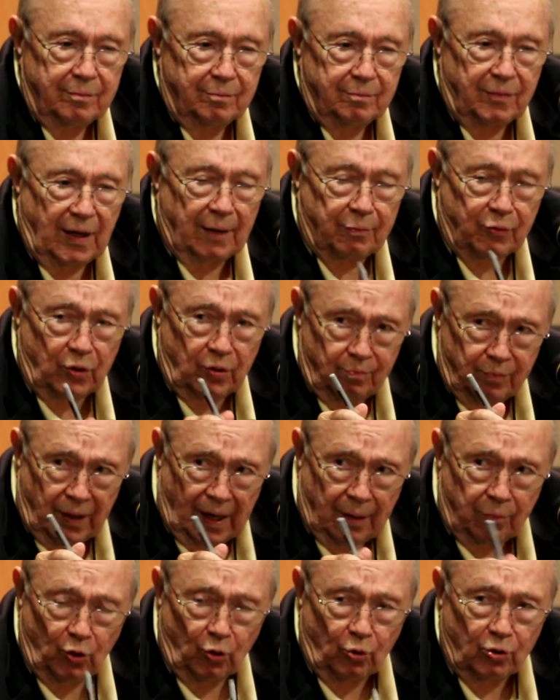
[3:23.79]
Bob,
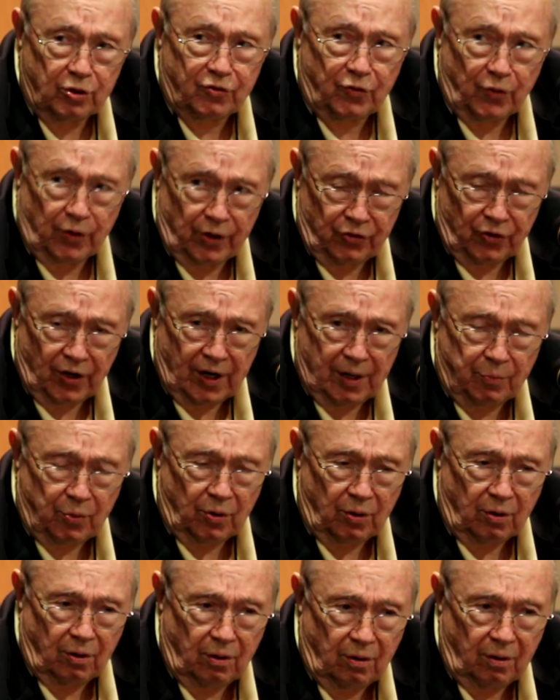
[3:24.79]
Bob Lewis, for
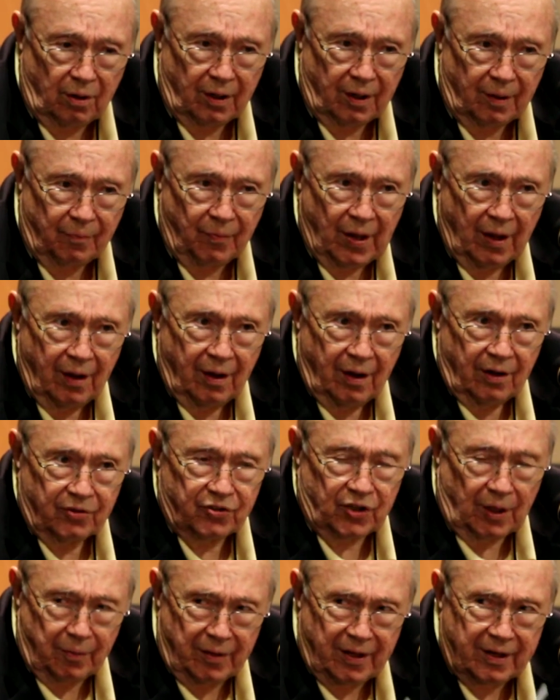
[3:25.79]
example. Uh,
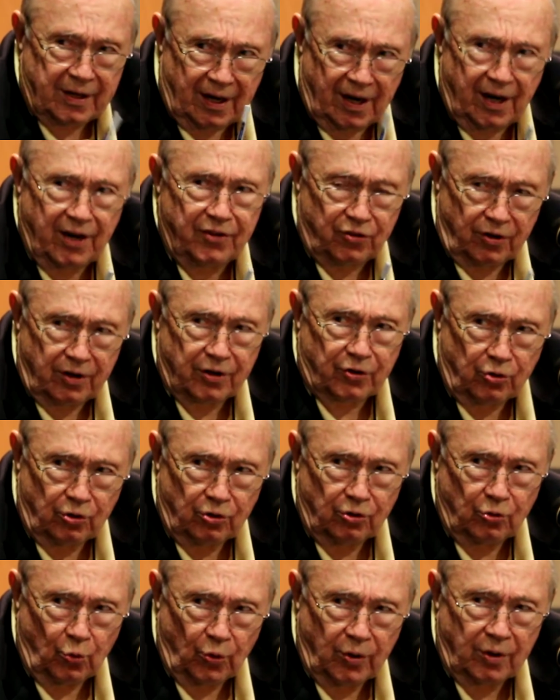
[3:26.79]
some of the guys in the
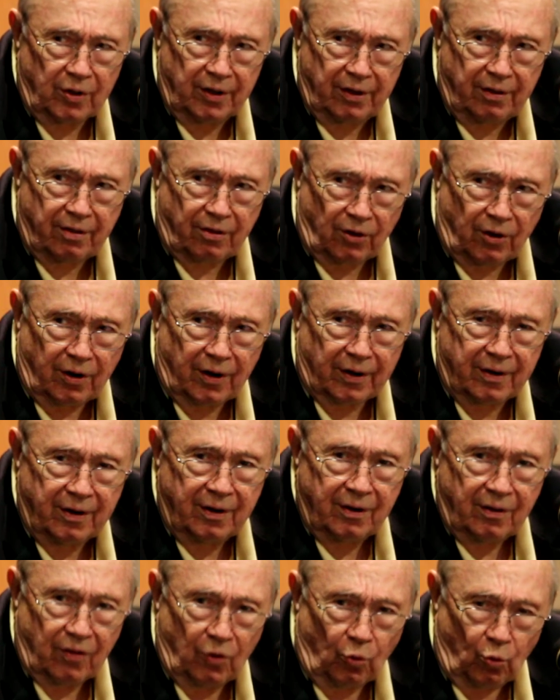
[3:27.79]
group really thought
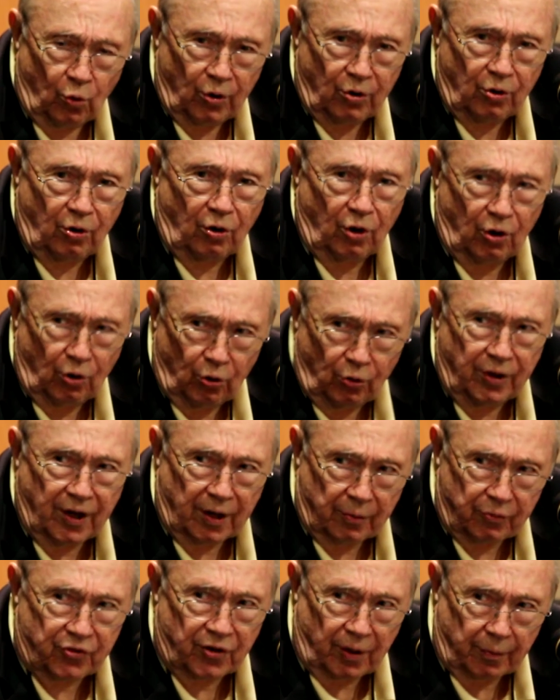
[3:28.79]
the world owed
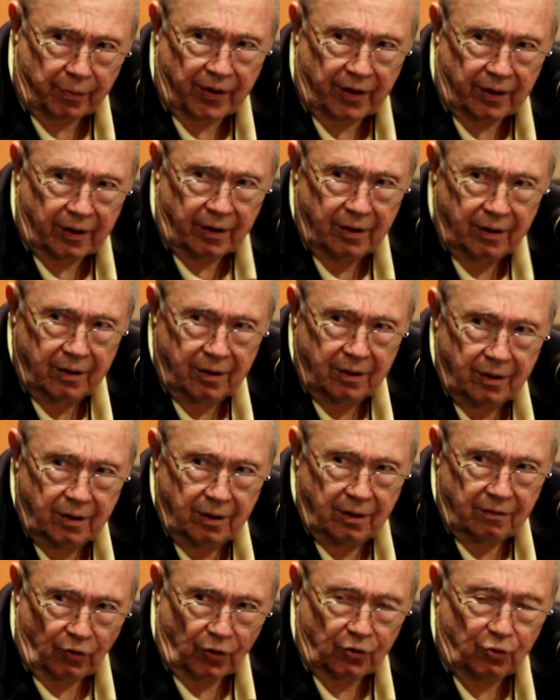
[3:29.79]
them something
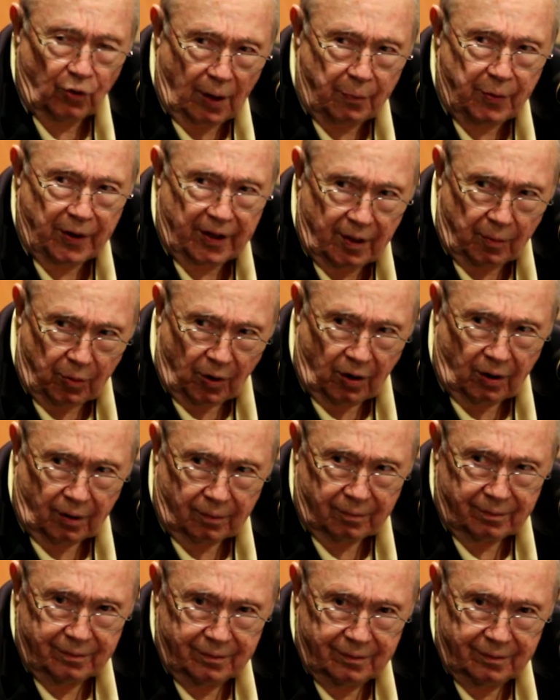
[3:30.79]
for dropping the ball.